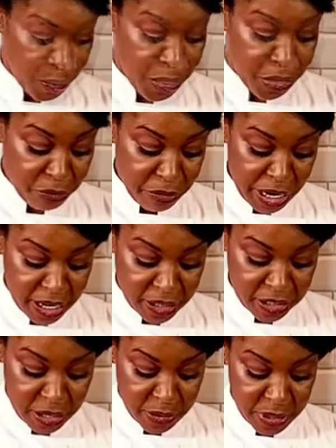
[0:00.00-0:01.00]
With the
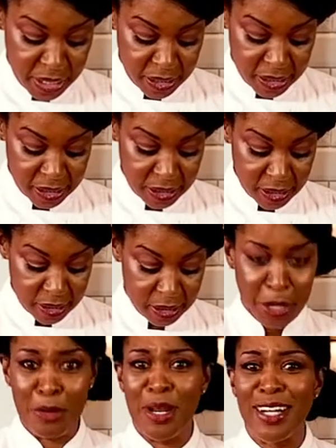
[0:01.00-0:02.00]
ring donuts,
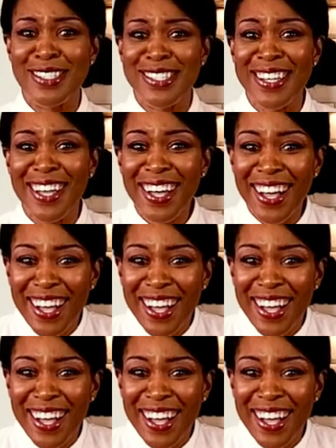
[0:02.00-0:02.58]
donuts,